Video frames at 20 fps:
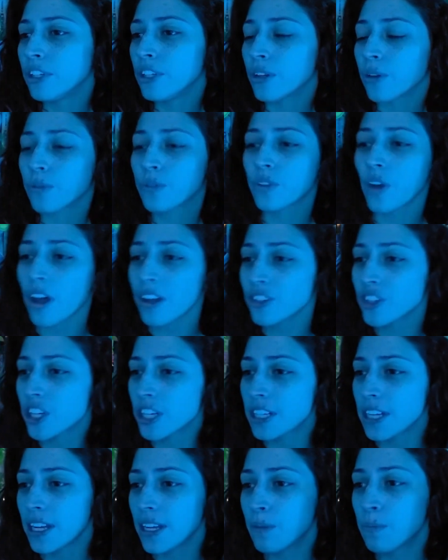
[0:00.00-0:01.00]
thought she
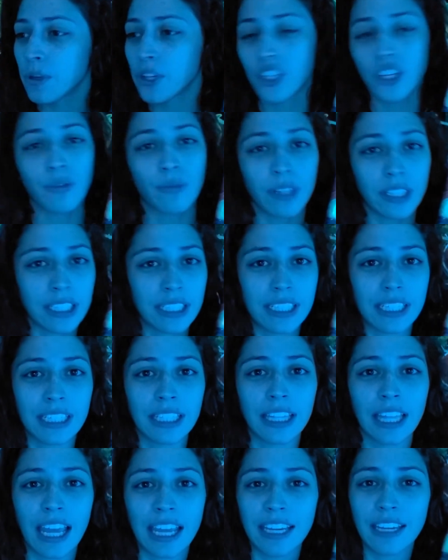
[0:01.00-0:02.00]
did, but she really didn't
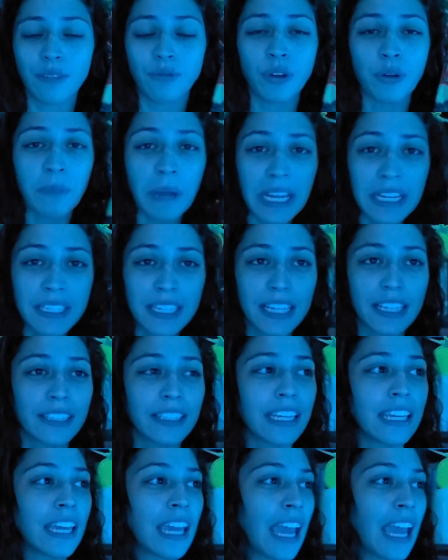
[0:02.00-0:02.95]
like it romantically.